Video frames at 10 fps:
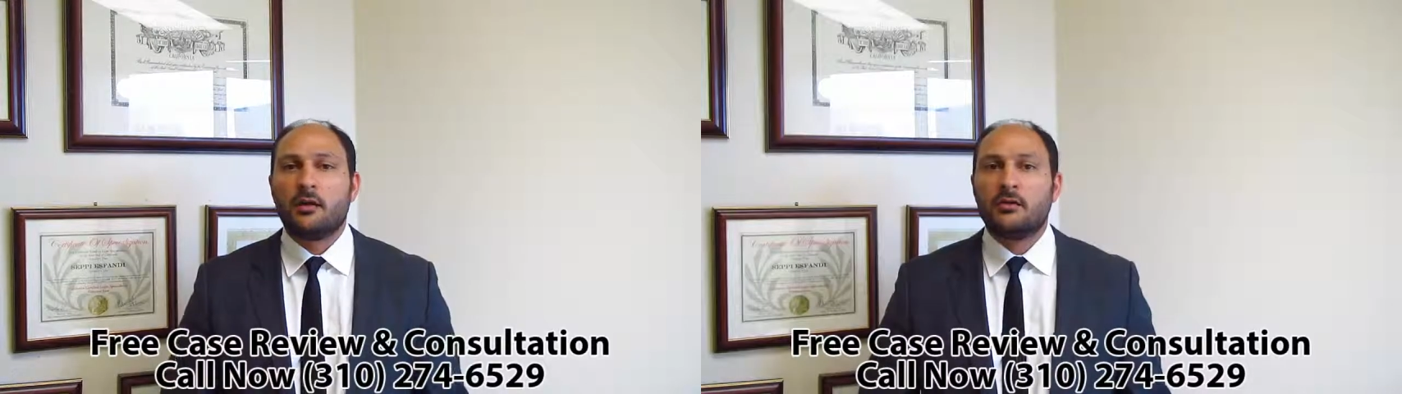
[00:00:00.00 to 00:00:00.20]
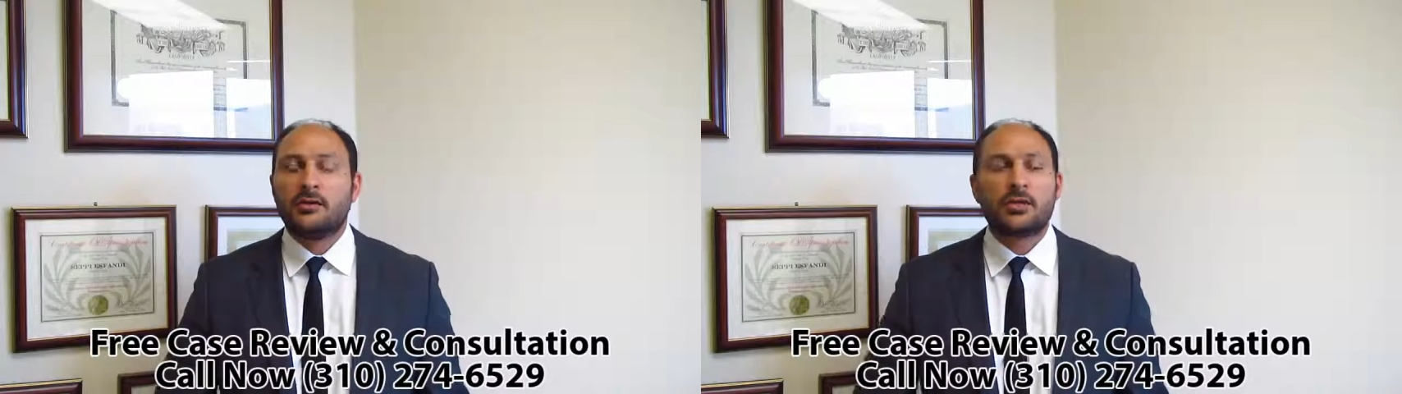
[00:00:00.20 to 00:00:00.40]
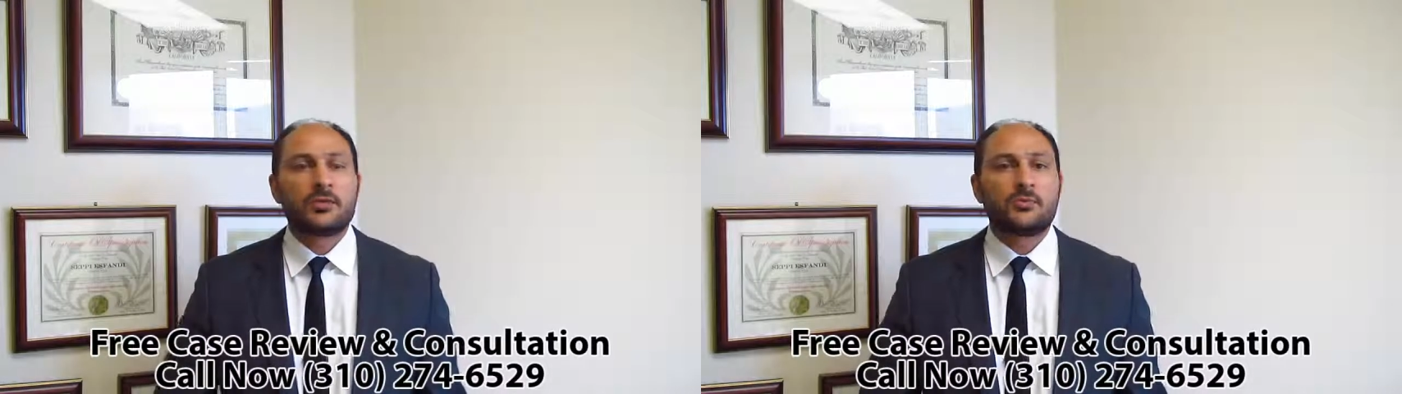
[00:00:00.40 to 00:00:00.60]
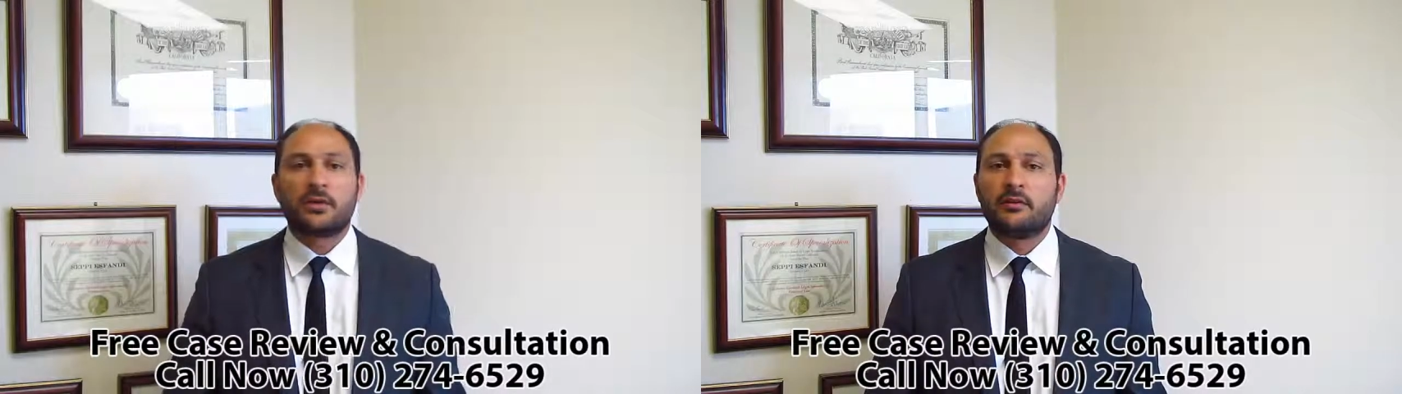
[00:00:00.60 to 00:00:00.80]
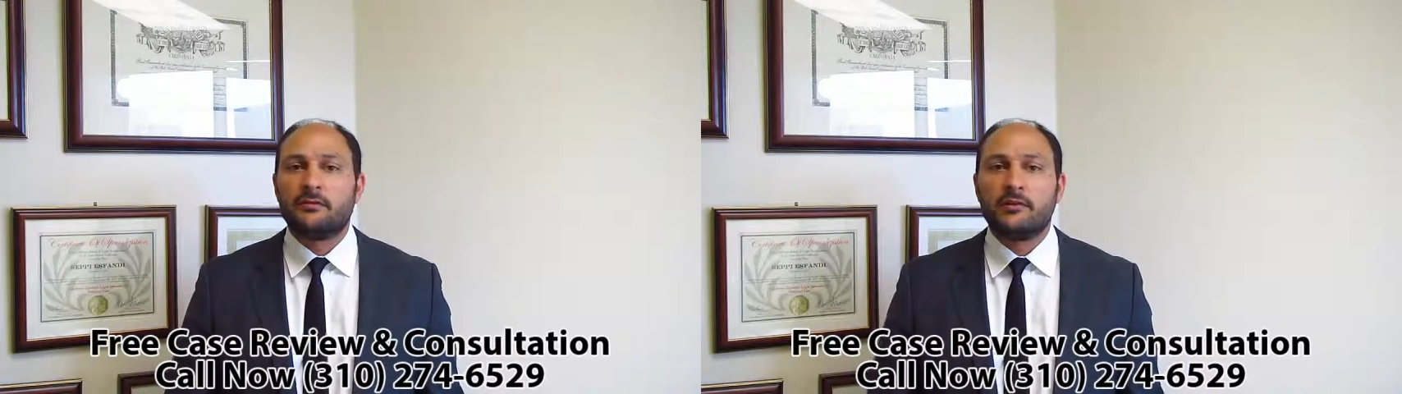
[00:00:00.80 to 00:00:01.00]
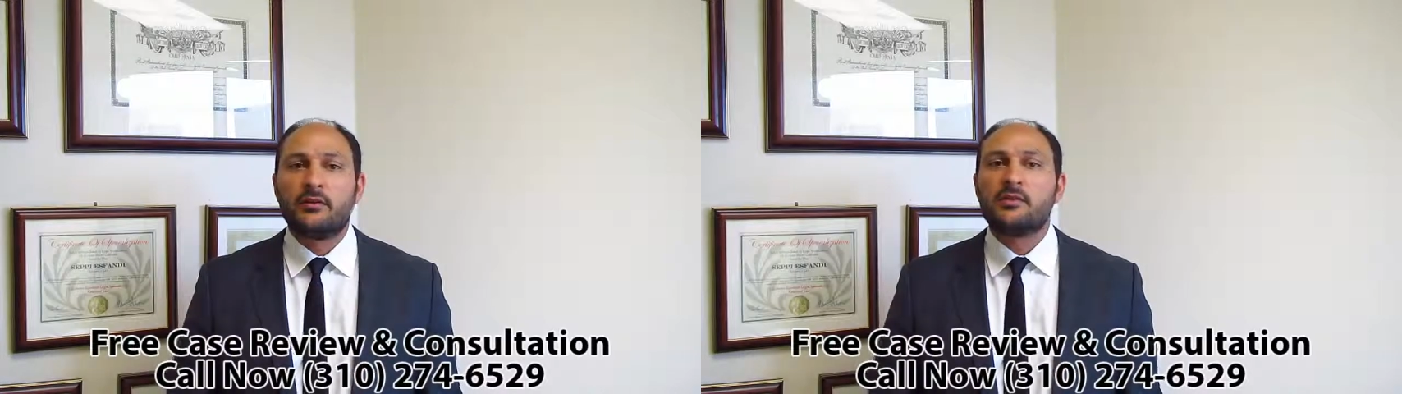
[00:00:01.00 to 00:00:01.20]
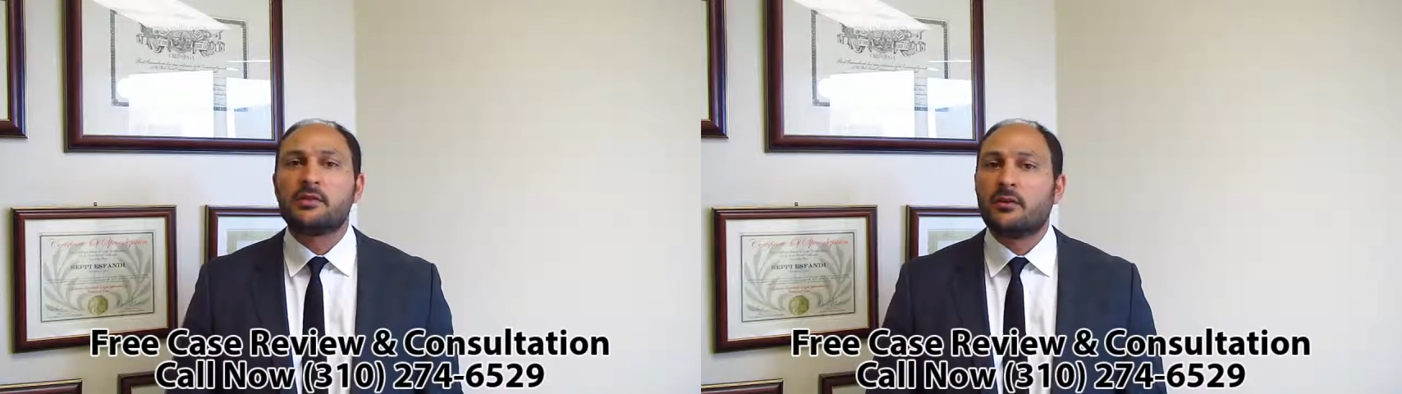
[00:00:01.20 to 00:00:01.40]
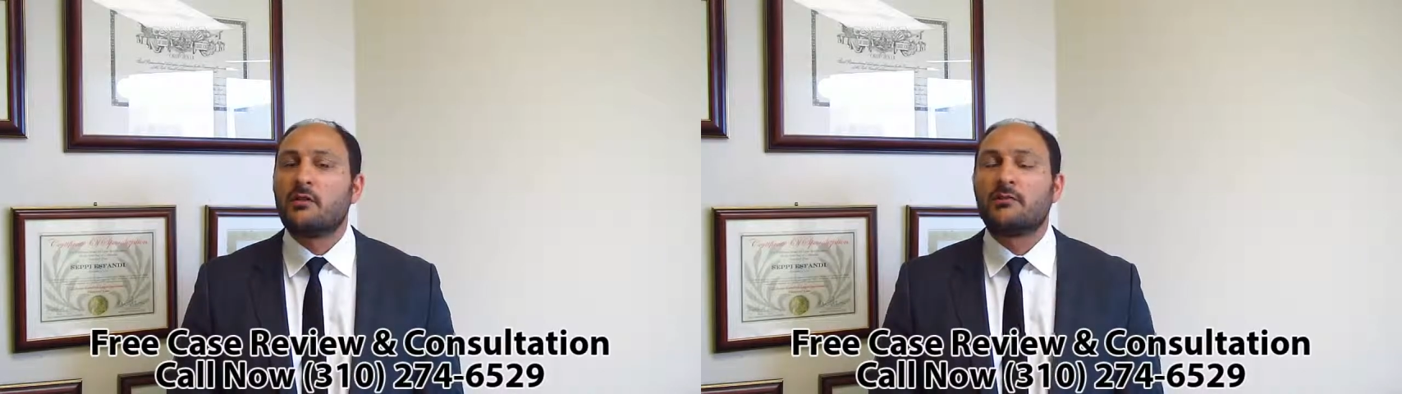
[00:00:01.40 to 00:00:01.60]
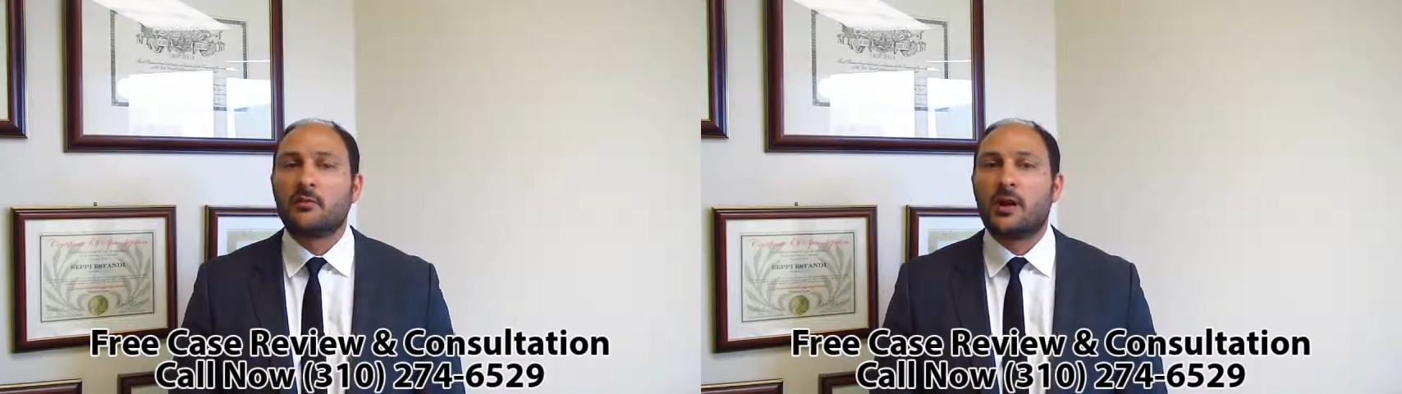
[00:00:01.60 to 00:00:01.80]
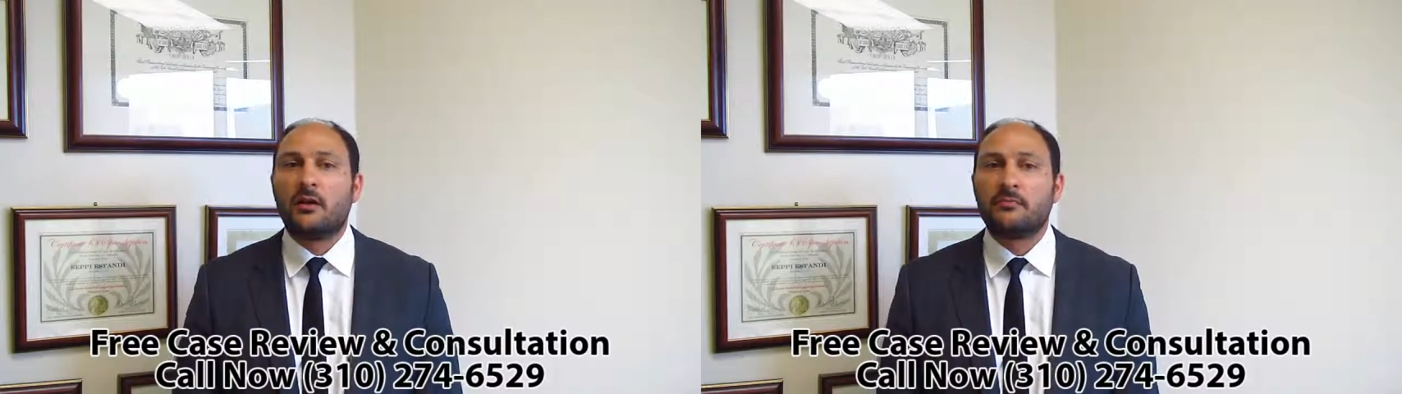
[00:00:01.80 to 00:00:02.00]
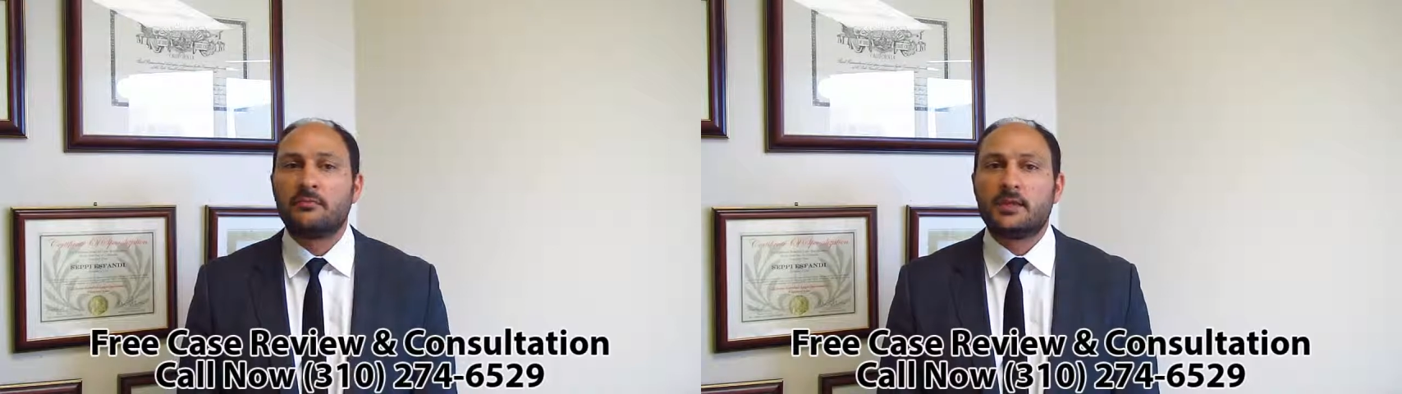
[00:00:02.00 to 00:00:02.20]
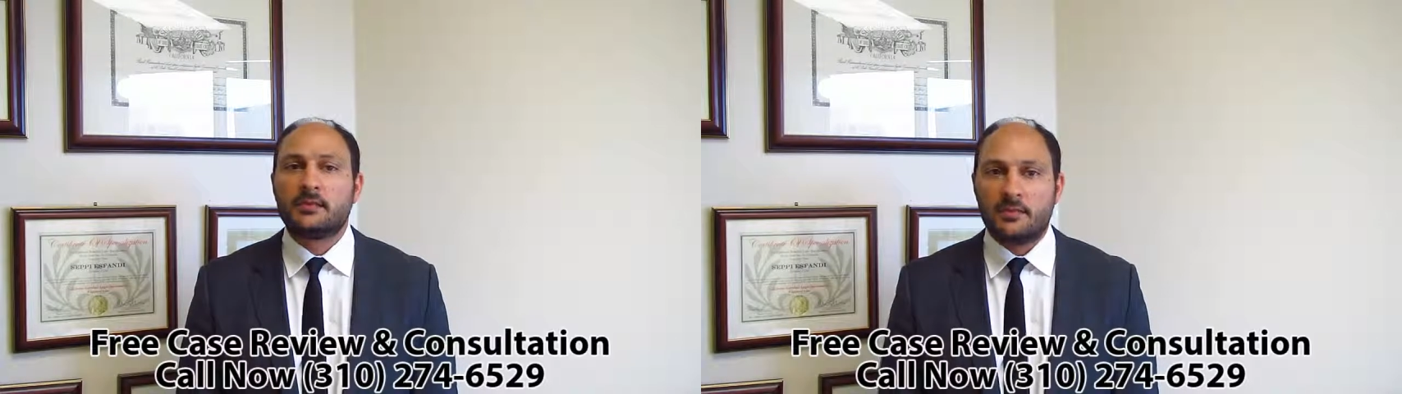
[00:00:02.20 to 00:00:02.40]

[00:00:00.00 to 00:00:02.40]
you just were confused and overwhelmed at the